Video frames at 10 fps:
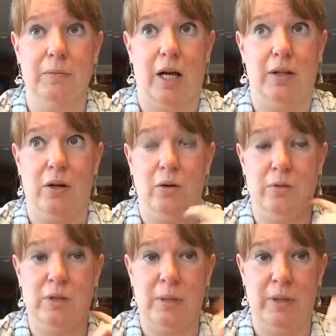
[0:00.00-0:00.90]
Although
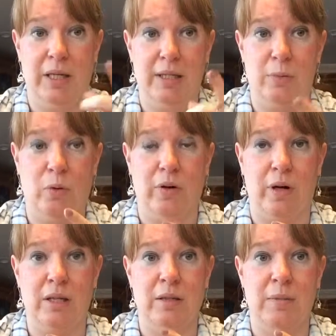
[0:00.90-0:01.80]
someone is
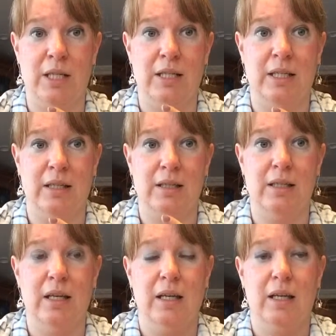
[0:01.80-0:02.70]
ordering some tea tins,
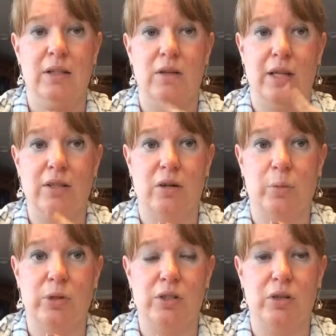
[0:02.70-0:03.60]
so that's gonna
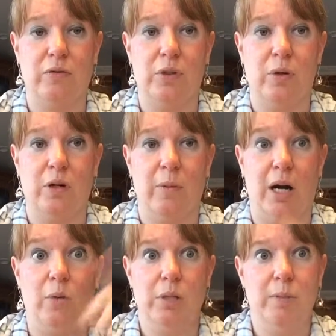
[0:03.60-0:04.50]
push us over 200
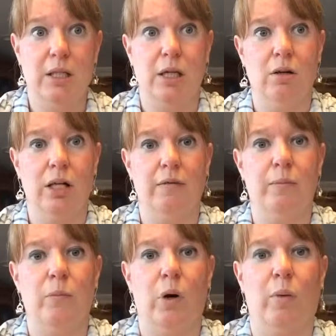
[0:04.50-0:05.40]
mark, which means I'm gonna give
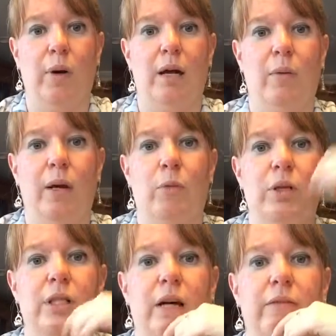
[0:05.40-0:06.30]
more away, away uh, more
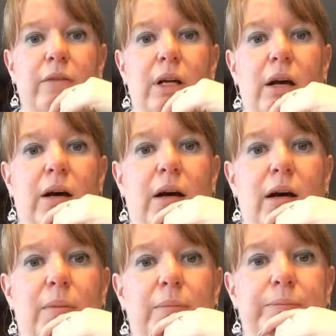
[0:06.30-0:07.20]
stuff.
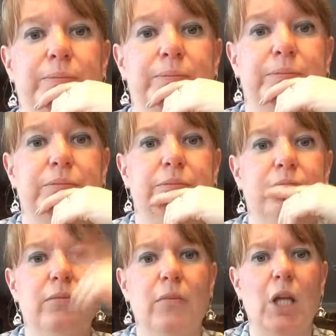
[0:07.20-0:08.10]
Um,
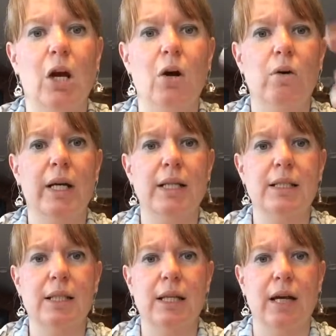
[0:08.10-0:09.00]
Oh, and I
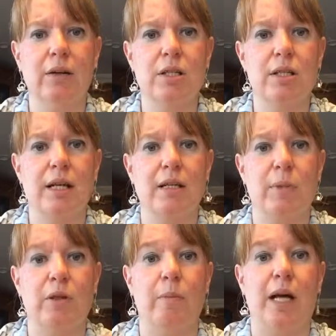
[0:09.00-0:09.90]
see Karen, she's asking
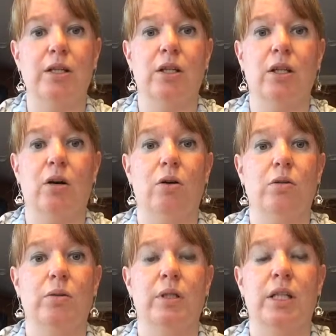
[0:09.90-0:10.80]
about the matcha and the cocoa
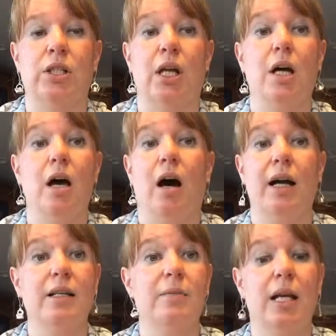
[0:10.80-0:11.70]
sweet sencha.
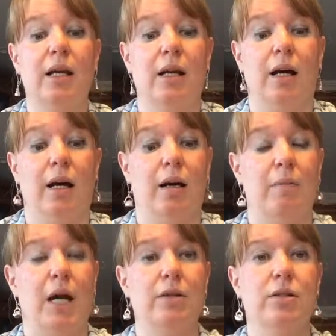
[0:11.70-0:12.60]
I just made, um,
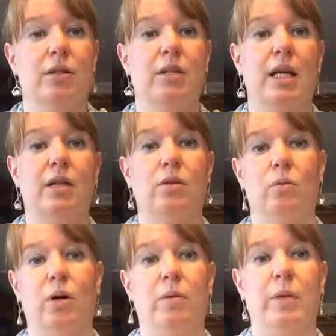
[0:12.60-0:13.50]
I used to take it to
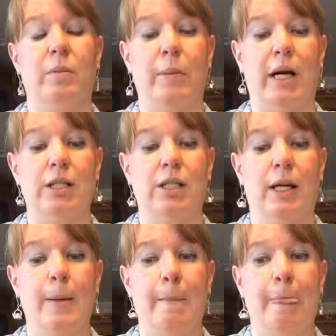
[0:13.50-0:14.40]
work with me, my matcha,